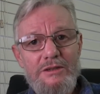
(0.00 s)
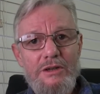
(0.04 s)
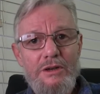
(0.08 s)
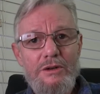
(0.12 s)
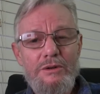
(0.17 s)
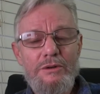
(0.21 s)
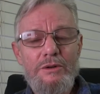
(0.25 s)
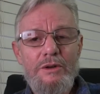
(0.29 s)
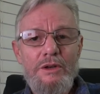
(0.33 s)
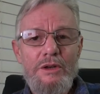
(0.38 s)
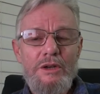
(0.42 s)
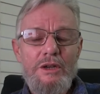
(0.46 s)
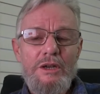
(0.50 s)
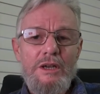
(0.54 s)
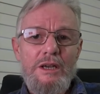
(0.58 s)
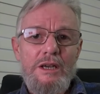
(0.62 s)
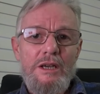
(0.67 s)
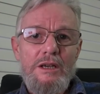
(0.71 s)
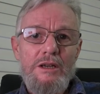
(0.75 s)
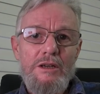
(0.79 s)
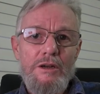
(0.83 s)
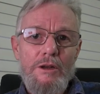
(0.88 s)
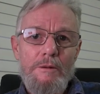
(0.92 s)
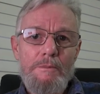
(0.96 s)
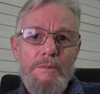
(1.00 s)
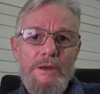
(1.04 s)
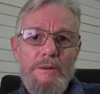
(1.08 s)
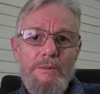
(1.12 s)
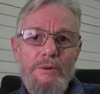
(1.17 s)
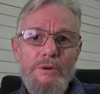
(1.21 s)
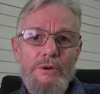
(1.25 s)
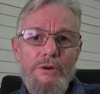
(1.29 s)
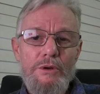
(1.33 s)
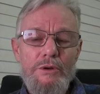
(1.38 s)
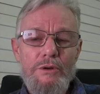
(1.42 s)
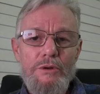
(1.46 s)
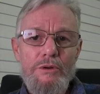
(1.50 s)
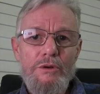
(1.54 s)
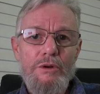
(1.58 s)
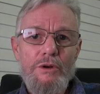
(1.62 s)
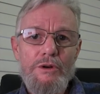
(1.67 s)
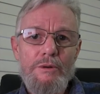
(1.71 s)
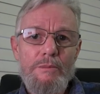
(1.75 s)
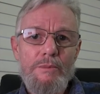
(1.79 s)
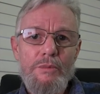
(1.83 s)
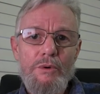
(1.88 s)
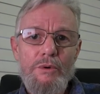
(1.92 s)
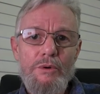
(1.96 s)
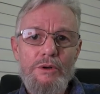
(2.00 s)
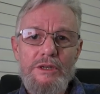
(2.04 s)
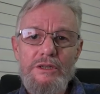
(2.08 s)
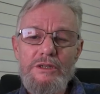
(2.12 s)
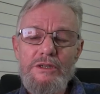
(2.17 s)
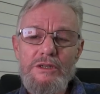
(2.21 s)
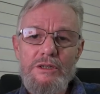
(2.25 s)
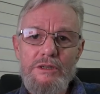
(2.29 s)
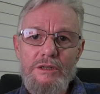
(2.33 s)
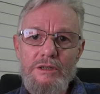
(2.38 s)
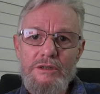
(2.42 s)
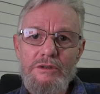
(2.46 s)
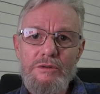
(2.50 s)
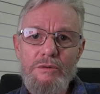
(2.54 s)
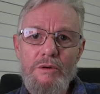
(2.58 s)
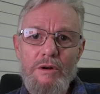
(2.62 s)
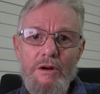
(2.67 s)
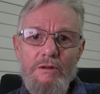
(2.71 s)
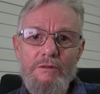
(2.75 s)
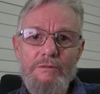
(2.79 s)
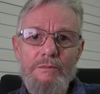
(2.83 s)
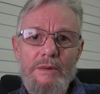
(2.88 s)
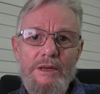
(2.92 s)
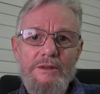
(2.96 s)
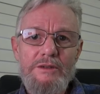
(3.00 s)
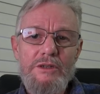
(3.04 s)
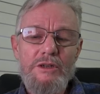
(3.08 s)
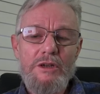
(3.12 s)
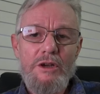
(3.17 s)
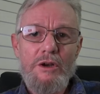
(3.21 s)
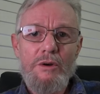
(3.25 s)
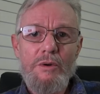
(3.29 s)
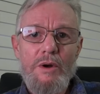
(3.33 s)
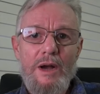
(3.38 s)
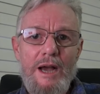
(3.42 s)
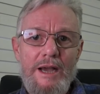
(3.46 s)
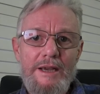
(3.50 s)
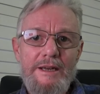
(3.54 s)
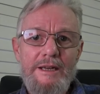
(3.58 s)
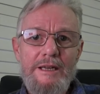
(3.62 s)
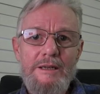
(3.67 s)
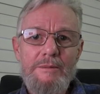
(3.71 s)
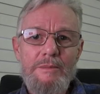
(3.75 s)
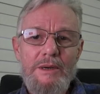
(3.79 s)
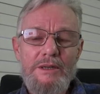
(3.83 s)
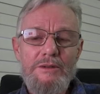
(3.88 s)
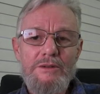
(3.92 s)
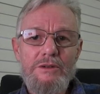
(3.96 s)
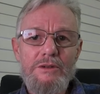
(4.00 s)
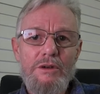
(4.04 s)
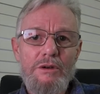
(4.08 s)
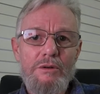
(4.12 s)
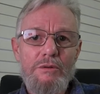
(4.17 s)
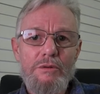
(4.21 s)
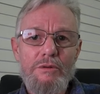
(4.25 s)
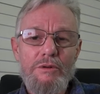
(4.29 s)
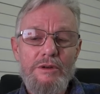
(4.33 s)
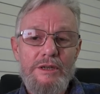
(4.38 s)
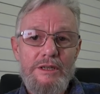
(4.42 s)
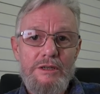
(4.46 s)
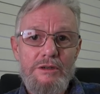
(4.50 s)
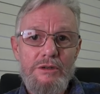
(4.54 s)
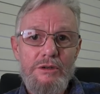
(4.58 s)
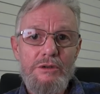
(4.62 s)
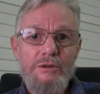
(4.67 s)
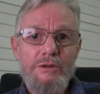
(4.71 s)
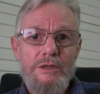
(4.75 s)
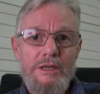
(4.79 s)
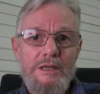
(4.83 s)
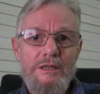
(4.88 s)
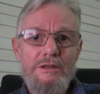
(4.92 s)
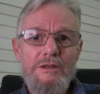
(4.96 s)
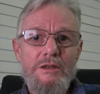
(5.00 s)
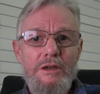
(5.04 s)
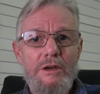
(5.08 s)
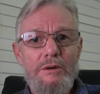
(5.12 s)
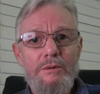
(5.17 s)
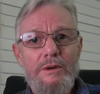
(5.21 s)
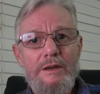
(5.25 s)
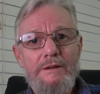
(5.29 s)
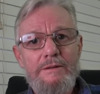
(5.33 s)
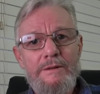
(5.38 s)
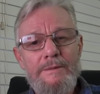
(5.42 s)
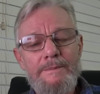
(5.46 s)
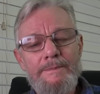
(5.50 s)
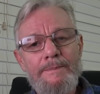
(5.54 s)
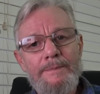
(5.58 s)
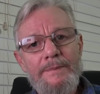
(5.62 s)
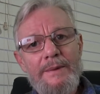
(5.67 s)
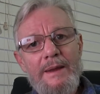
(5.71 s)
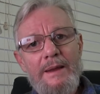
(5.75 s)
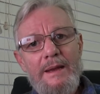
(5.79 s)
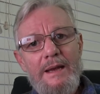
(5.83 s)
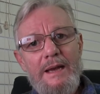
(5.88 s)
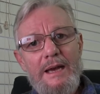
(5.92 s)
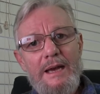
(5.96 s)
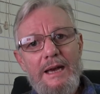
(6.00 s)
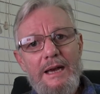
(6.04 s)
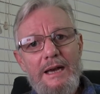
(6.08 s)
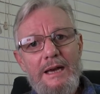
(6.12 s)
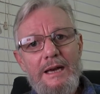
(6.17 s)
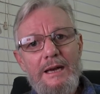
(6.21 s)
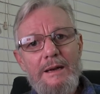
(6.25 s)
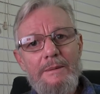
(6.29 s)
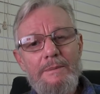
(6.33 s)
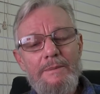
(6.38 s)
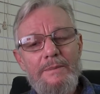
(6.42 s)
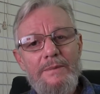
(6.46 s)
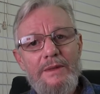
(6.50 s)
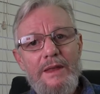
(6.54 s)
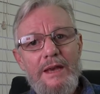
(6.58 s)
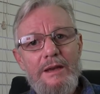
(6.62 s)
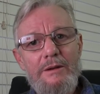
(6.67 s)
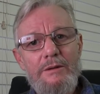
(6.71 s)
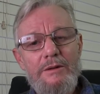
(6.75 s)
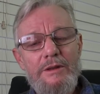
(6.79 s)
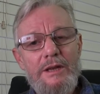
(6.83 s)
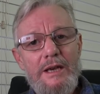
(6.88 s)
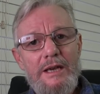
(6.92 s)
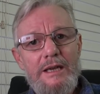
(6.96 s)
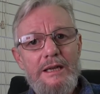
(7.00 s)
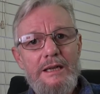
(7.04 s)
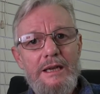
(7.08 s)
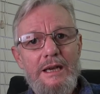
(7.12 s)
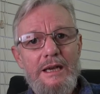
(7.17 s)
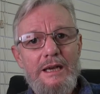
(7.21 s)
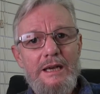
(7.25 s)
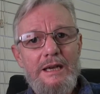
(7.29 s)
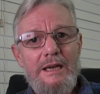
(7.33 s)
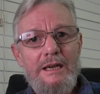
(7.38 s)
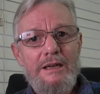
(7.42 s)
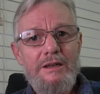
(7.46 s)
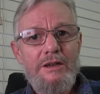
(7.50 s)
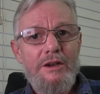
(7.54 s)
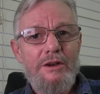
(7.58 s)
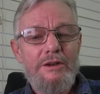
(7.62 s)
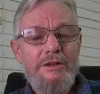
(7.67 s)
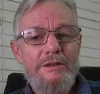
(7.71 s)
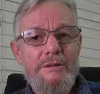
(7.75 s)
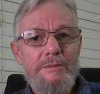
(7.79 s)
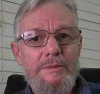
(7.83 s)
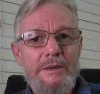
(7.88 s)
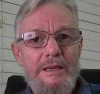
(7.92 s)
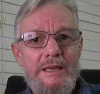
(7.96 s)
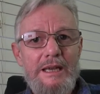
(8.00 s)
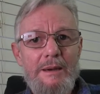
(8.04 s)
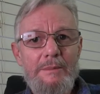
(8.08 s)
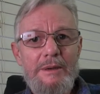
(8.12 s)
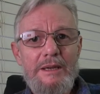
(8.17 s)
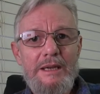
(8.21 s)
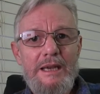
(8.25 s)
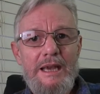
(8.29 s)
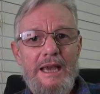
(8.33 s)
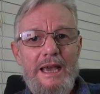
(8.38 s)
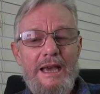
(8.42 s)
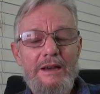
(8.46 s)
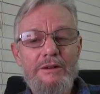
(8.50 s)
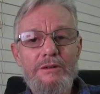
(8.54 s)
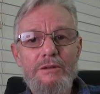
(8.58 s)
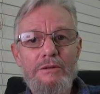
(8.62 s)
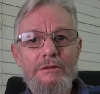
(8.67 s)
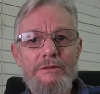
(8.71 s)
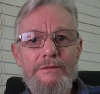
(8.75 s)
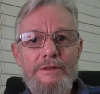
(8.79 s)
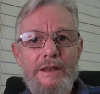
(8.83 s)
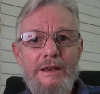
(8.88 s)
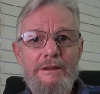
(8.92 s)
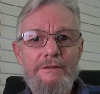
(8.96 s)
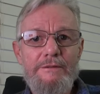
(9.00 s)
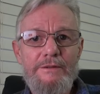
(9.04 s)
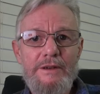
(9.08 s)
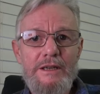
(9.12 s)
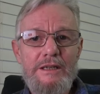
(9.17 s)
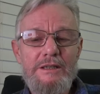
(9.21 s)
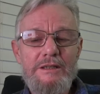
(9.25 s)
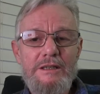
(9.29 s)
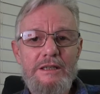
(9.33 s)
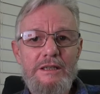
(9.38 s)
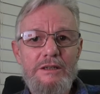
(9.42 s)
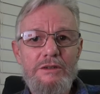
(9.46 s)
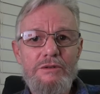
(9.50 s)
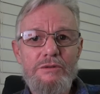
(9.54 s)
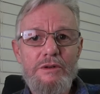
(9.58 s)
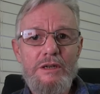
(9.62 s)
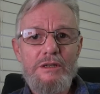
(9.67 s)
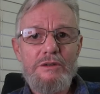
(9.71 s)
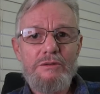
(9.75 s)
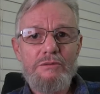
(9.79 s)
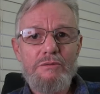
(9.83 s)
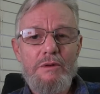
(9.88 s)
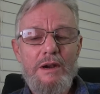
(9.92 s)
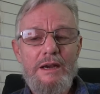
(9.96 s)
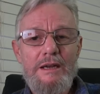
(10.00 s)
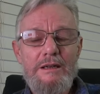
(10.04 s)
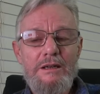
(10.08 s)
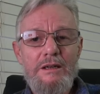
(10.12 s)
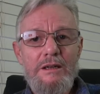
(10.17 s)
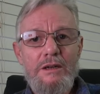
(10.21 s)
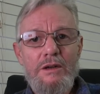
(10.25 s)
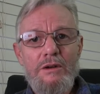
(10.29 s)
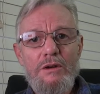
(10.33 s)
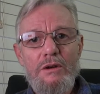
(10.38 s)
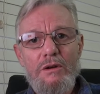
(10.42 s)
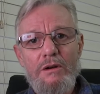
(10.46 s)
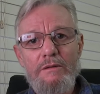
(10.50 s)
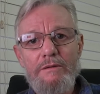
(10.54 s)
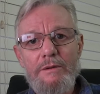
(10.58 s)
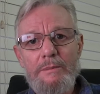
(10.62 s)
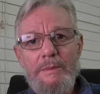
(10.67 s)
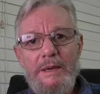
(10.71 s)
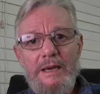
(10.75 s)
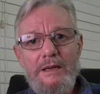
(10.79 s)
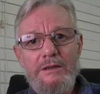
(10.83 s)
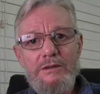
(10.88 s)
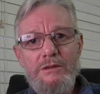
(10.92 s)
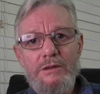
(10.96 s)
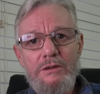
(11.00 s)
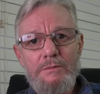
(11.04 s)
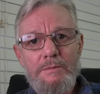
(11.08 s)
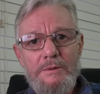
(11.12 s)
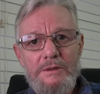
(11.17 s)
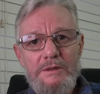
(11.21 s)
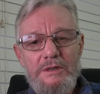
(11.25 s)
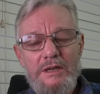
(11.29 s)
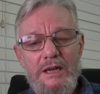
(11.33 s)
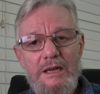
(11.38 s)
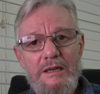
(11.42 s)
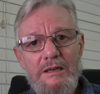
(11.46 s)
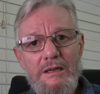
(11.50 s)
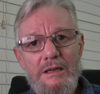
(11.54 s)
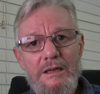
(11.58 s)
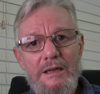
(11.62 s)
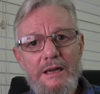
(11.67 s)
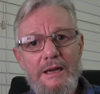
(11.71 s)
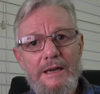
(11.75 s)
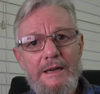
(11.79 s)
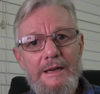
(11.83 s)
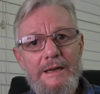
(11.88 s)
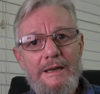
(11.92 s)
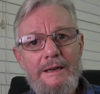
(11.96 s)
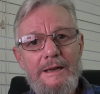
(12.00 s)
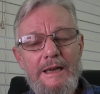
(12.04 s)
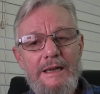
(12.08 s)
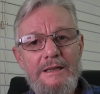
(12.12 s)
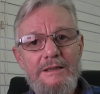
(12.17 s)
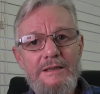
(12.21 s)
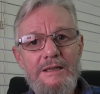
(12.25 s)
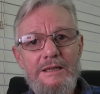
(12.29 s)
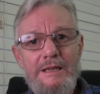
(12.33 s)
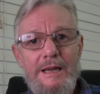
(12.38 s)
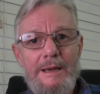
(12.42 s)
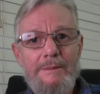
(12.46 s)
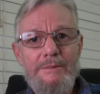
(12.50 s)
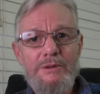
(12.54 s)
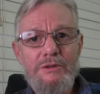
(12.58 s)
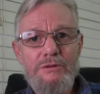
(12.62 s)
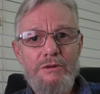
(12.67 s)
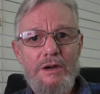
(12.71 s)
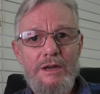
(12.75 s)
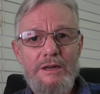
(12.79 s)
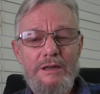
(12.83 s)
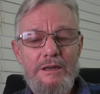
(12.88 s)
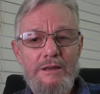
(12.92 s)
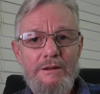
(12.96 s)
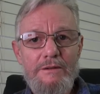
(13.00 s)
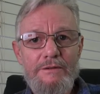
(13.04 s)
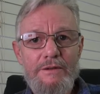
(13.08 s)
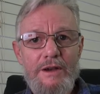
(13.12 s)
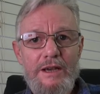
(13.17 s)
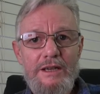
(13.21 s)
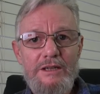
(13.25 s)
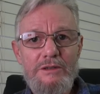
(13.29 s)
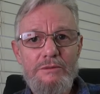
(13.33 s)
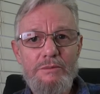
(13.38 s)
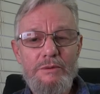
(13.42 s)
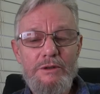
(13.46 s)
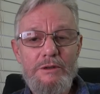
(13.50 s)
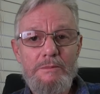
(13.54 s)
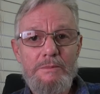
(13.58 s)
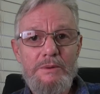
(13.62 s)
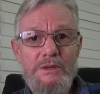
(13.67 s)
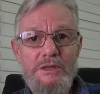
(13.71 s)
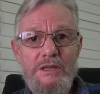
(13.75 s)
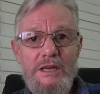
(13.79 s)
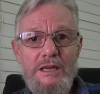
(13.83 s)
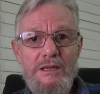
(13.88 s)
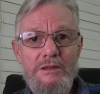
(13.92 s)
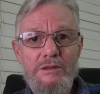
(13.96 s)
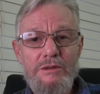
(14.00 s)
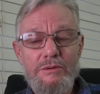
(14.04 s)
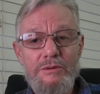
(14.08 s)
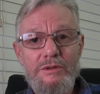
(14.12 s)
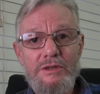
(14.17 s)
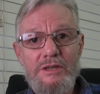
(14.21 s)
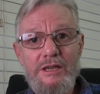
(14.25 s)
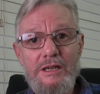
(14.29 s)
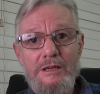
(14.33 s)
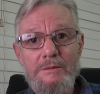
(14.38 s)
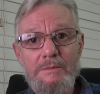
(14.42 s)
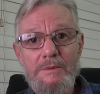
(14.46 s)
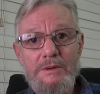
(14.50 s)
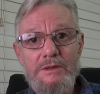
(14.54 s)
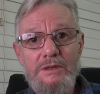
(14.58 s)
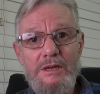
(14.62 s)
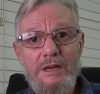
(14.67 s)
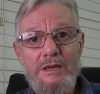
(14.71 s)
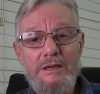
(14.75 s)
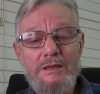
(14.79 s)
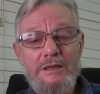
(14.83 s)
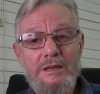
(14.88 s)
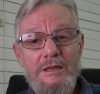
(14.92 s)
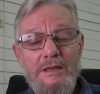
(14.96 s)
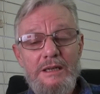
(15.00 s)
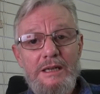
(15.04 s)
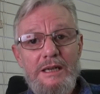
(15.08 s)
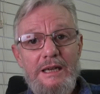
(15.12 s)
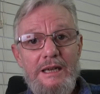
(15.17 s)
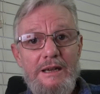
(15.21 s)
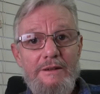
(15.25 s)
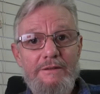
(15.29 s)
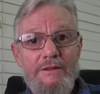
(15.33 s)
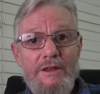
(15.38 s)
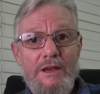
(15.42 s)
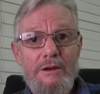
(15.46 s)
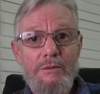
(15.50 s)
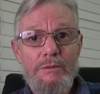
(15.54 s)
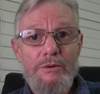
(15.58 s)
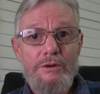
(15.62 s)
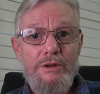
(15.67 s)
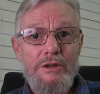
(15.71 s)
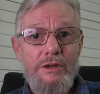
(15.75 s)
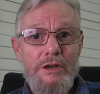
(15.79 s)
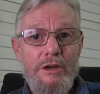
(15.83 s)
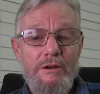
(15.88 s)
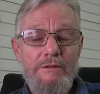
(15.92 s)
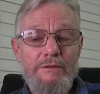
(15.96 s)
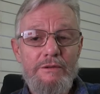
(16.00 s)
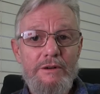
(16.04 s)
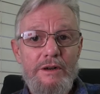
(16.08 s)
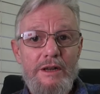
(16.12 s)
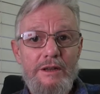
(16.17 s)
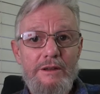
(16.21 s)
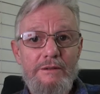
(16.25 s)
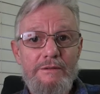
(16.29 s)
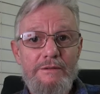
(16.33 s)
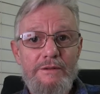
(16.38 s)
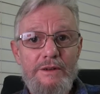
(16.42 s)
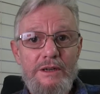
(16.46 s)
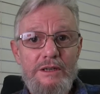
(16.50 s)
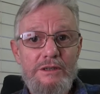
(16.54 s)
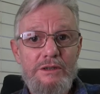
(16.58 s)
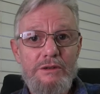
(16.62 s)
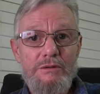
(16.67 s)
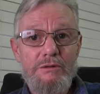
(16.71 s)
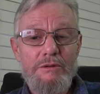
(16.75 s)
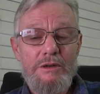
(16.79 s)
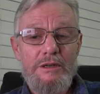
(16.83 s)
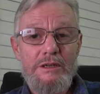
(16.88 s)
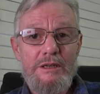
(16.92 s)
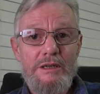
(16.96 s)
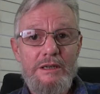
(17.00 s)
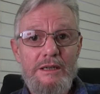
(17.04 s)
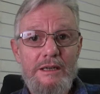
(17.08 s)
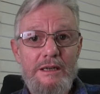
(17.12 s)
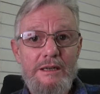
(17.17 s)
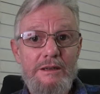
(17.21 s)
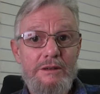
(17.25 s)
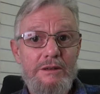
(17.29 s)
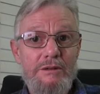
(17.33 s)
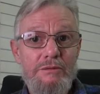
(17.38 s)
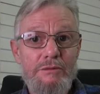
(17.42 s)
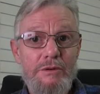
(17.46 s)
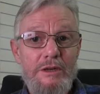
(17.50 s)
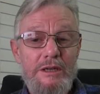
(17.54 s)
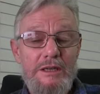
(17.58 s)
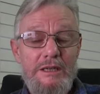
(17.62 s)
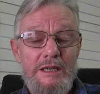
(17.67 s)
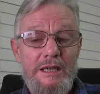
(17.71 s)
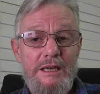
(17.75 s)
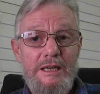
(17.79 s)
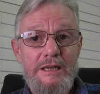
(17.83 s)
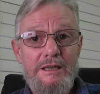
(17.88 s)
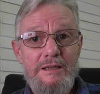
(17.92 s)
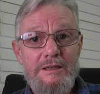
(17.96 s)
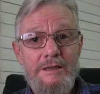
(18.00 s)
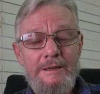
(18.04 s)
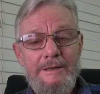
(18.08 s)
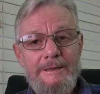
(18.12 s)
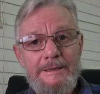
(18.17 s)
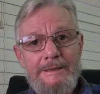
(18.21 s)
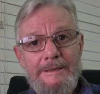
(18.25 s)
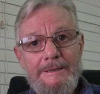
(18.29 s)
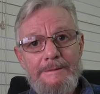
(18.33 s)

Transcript: So, you know, people who got a mortgage 12 months ago or 18 months ago or 2 years ago even, they are going to be coming out of that fixed interest rate of about 2% and slapped straight in the face with a potential 6% if they want to go for another fixed three years.